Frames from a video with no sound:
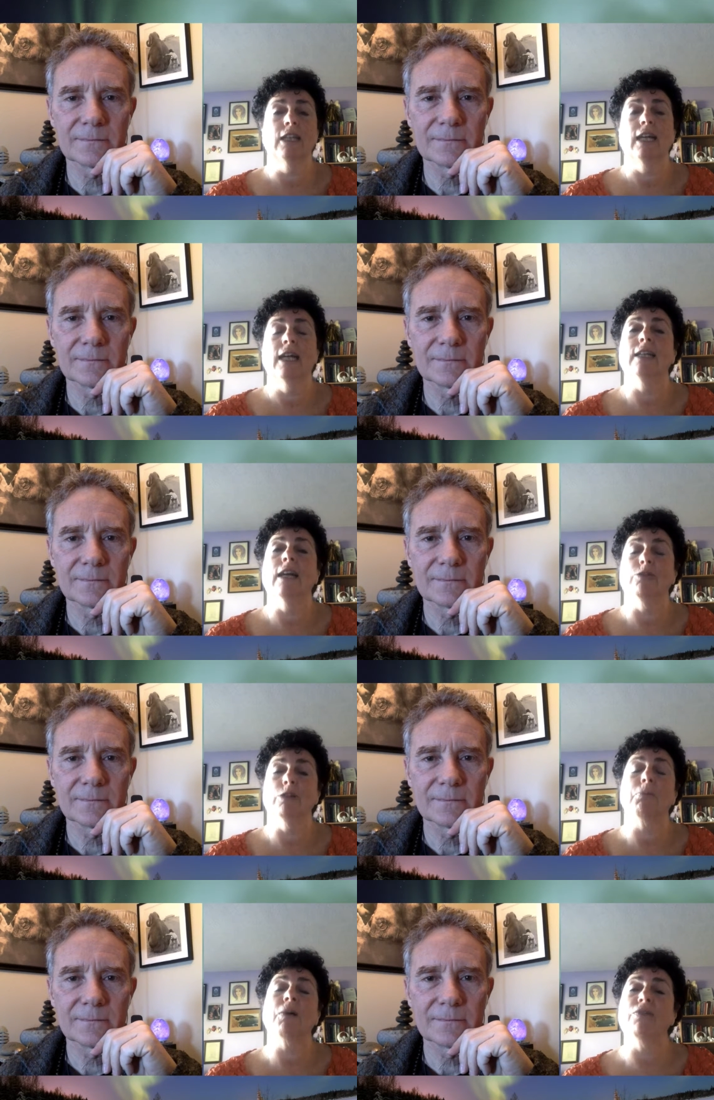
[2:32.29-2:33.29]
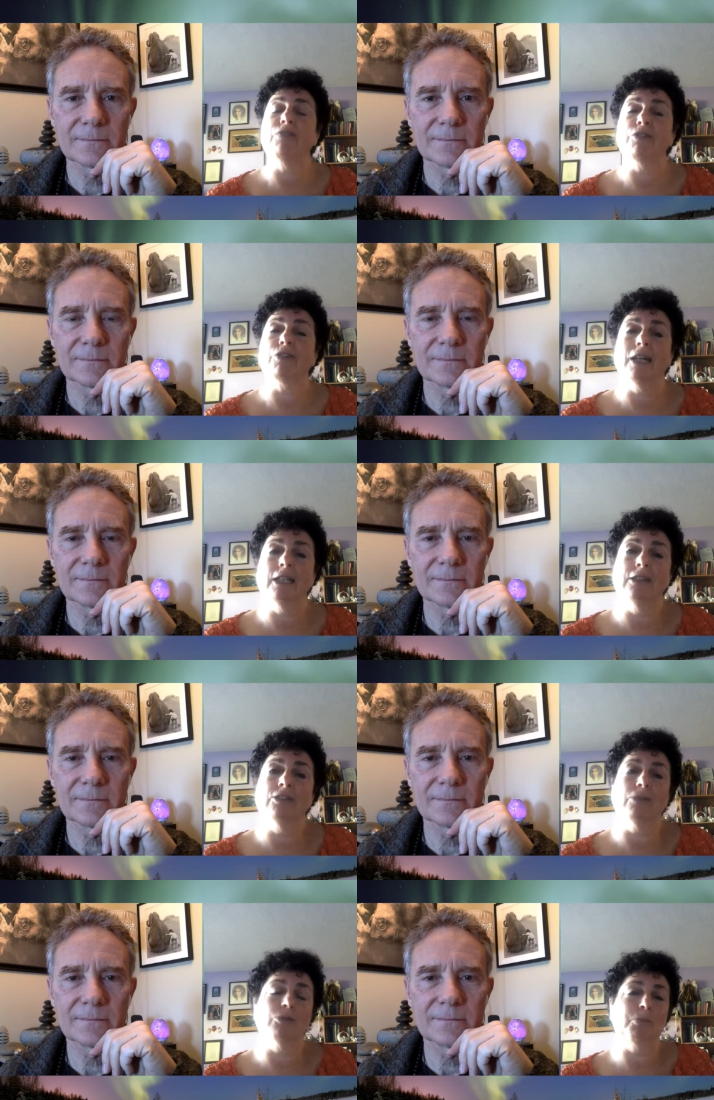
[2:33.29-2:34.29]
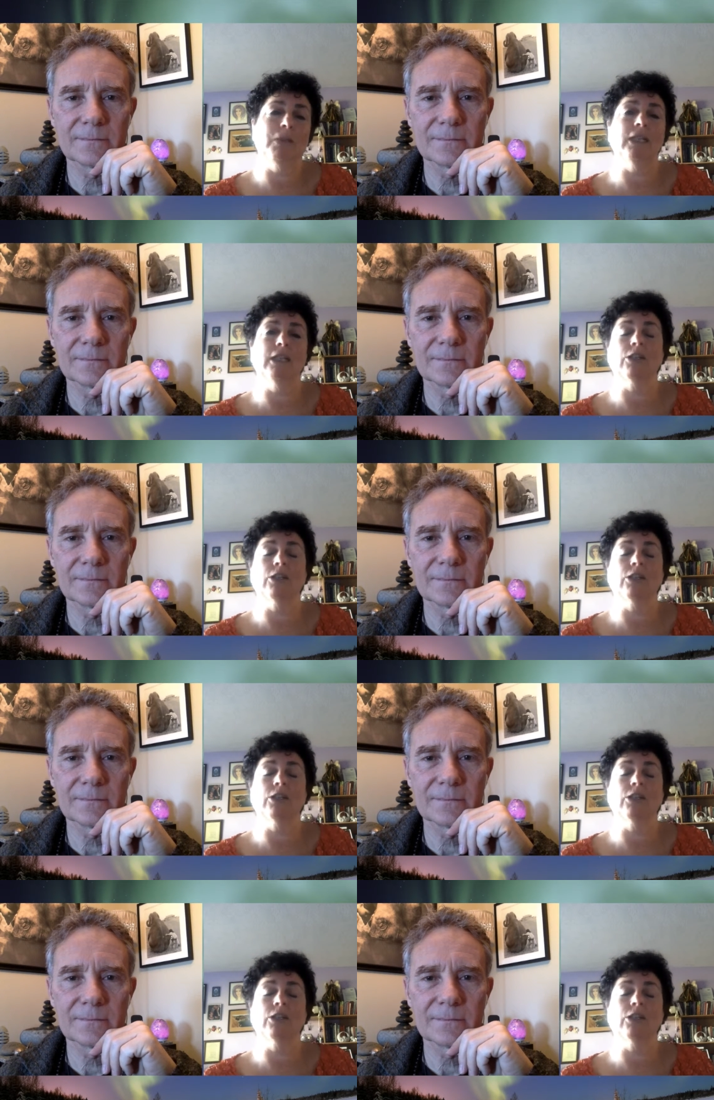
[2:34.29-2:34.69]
Speaker 1: And now with Profit of Kindness, I'm speaking in